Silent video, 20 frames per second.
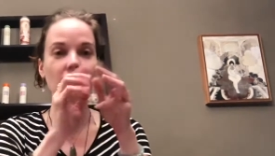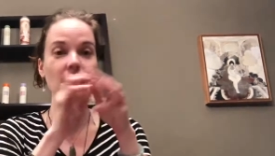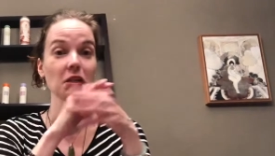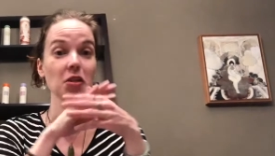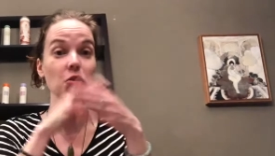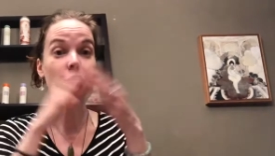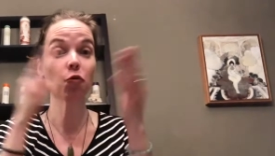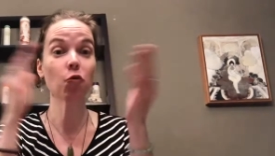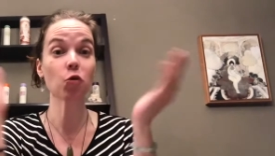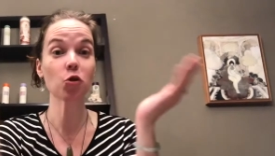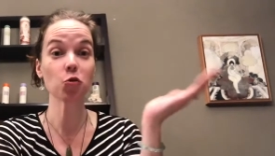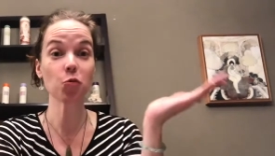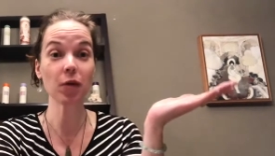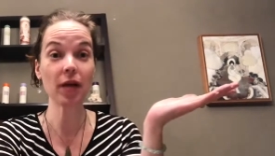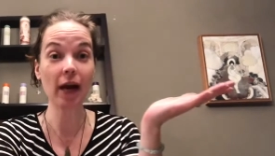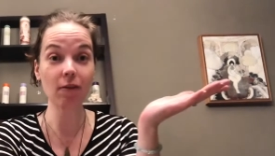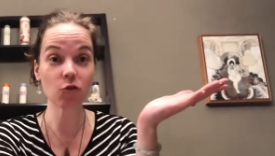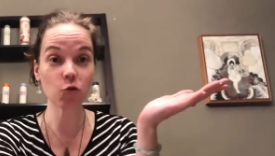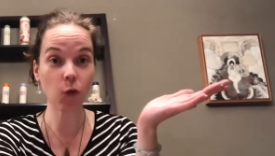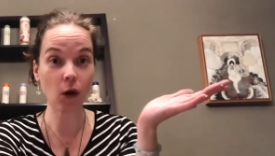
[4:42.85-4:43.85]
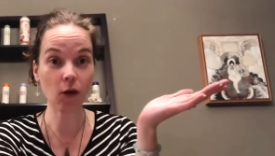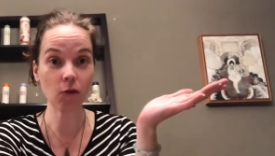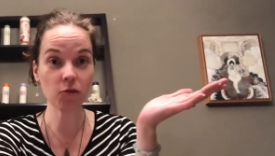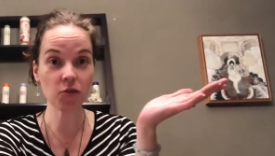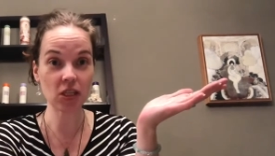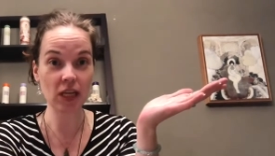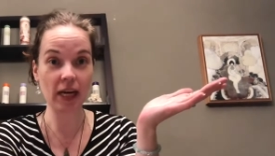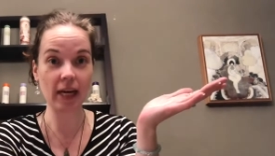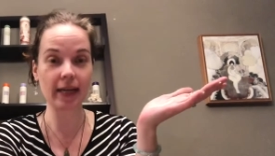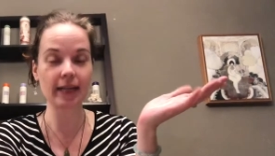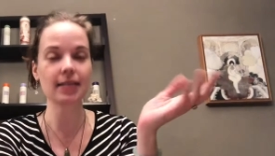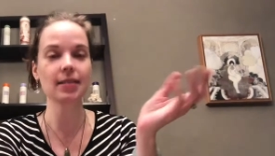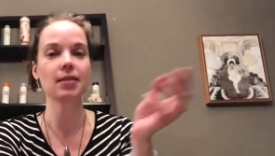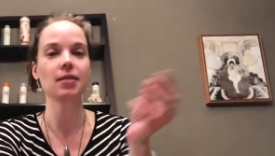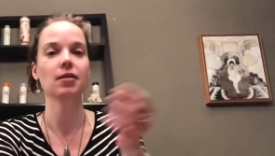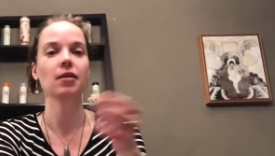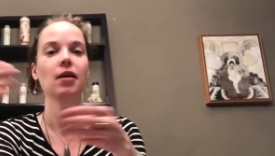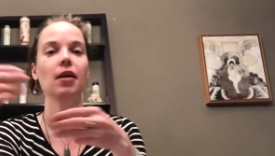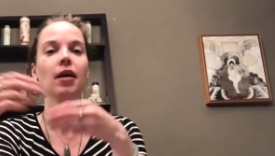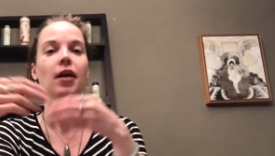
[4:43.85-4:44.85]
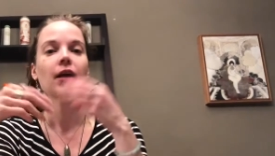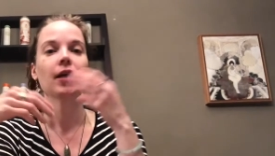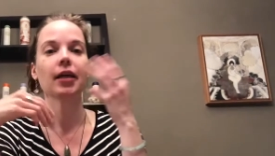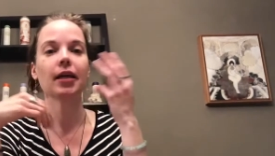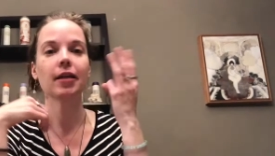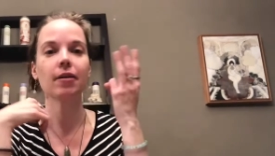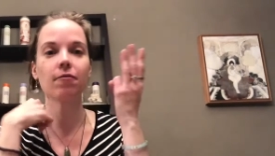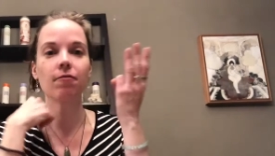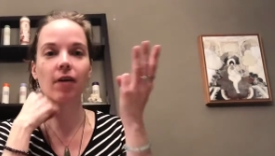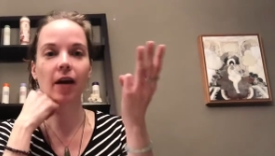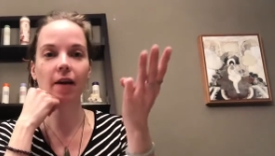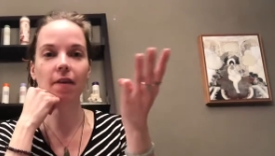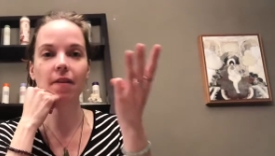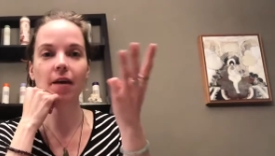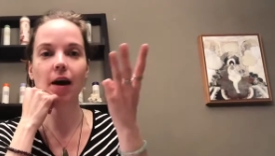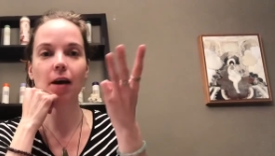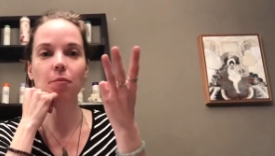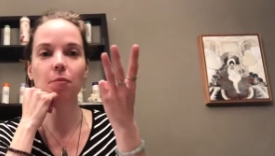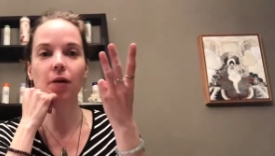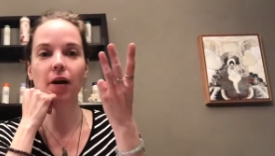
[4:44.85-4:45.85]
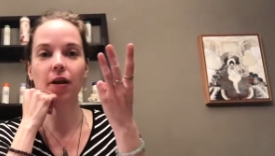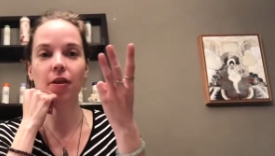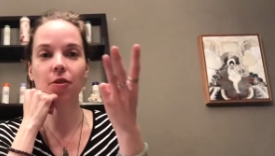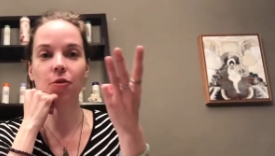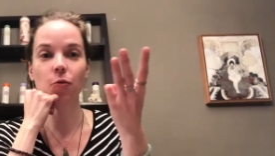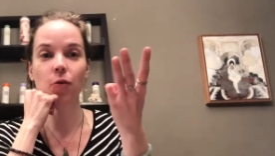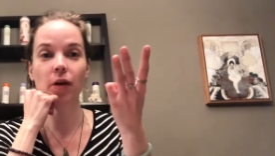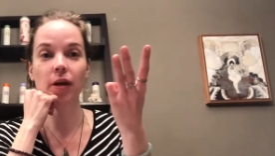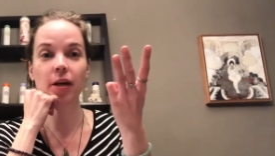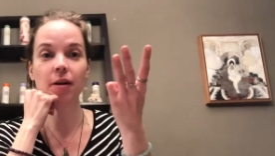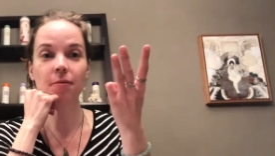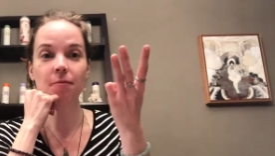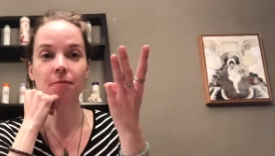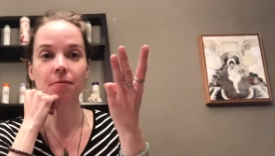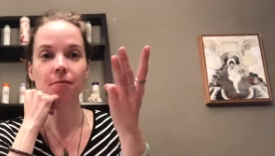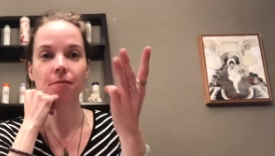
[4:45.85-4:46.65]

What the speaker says: So of course we have 12 signs. You divide that by 3.